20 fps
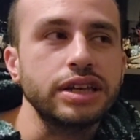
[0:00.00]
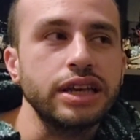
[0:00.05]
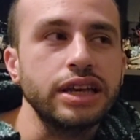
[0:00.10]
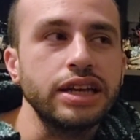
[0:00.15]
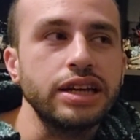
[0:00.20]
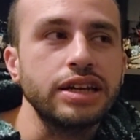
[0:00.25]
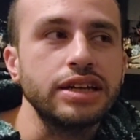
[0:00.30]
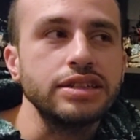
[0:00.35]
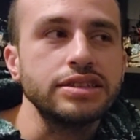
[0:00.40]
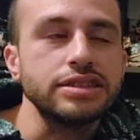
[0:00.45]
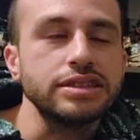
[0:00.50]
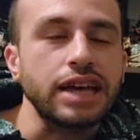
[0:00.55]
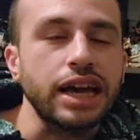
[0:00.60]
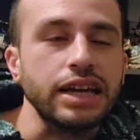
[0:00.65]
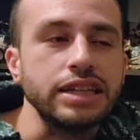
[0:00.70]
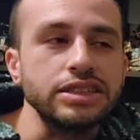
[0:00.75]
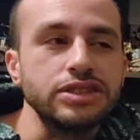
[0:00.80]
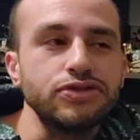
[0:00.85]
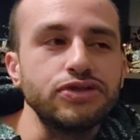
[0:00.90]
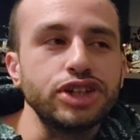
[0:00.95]
in a
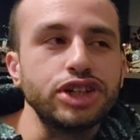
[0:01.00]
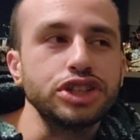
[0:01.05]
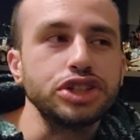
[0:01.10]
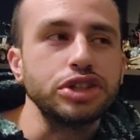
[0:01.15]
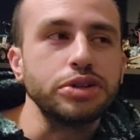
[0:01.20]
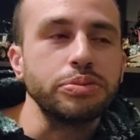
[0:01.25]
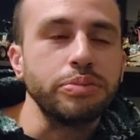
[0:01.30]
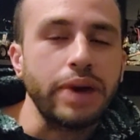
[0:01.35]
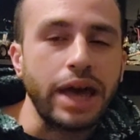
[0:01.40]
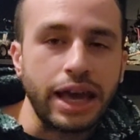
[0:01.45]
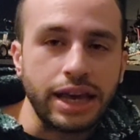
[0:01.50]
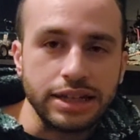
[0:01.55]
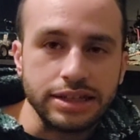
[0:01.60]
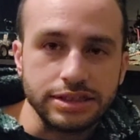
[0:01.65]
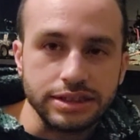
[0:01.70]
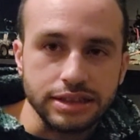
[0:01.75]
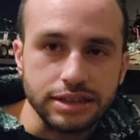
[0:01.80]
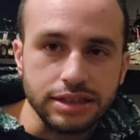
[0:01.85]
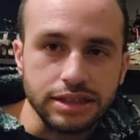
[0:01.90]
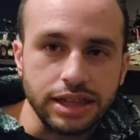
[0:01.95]
science fiction
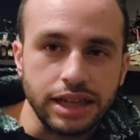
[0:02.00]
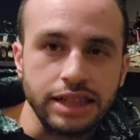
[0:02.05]
magazine.